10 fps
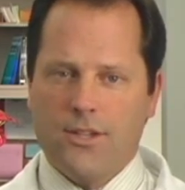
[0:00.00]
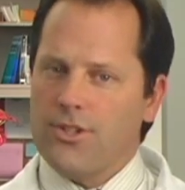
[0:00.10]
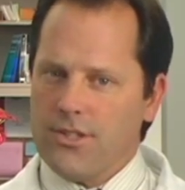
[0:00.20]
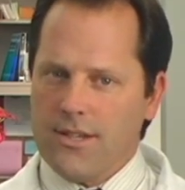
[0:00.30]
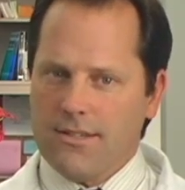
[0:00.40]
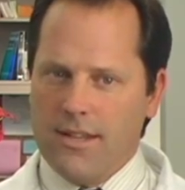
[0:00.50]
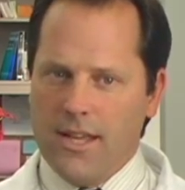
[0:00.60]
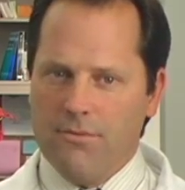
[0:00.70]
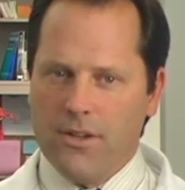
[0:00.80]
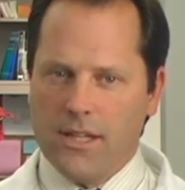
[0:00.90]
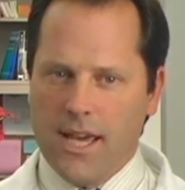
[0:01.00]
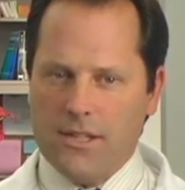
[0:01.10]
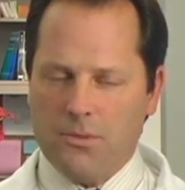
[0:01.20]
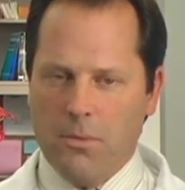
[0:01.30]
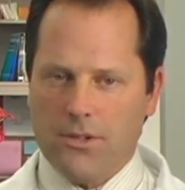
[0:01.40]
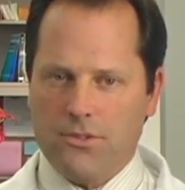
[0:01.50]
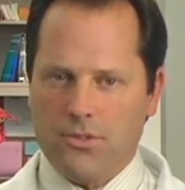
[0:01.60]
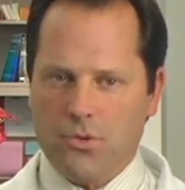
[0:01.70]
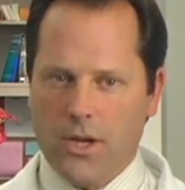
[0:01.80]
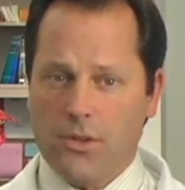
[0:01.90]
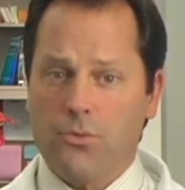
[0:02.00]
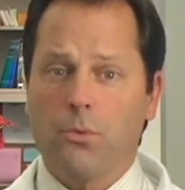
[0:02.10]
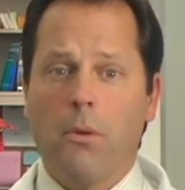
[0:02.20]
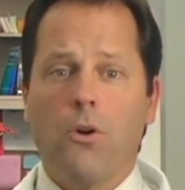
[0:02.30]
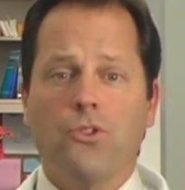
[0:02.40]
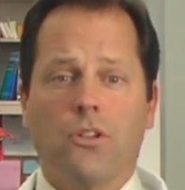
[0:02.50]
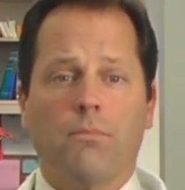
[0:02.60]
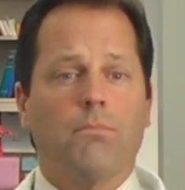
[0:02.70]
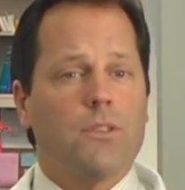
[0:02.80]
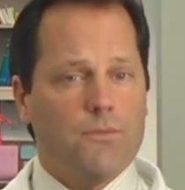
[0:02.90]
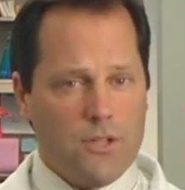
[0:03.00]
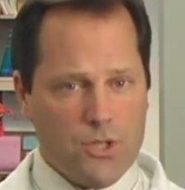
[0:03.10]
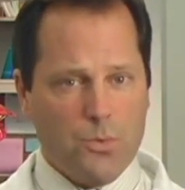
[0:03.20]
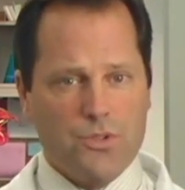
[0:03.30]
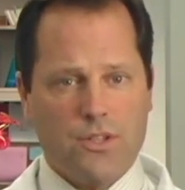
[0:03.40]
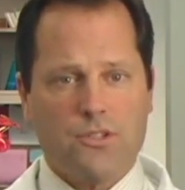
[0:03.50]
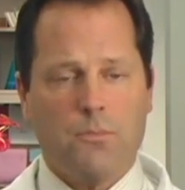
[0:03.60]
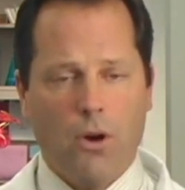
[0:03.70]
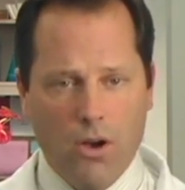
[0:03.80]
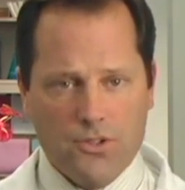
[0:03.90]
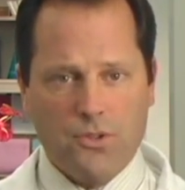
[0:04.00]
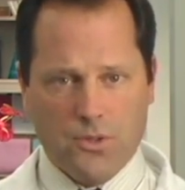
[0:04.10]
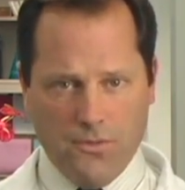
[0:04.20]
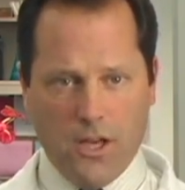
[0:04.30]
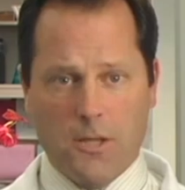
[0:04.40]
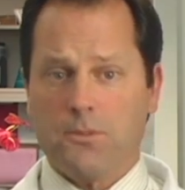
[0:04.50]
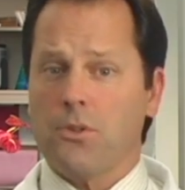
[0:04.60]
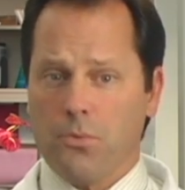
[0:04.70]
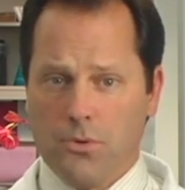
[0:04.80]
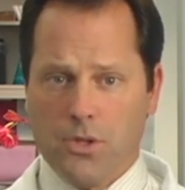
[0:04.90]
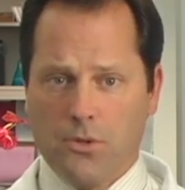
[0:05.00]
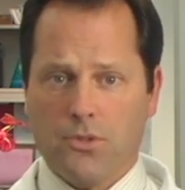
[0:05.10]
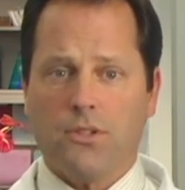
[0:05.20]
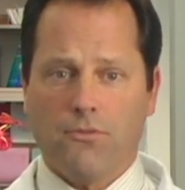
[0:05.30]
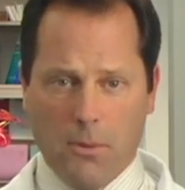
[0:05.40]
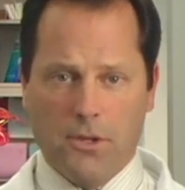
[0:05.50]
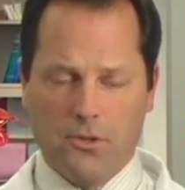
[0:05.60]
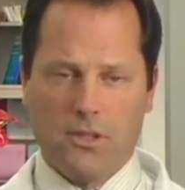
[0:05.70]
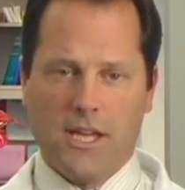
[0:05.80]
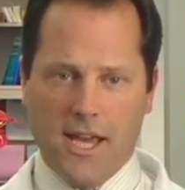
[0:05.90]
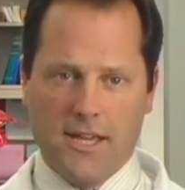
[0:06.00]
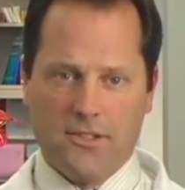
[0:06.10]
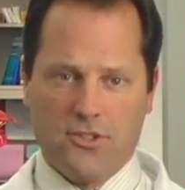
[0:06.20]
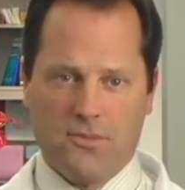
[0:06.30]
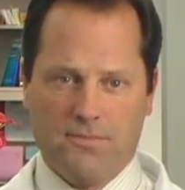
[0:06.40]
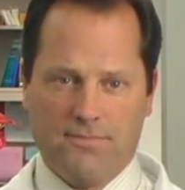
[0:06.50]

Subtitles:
Just as an infant gains muscle strength through motion, the visual system also develops through use from an early age.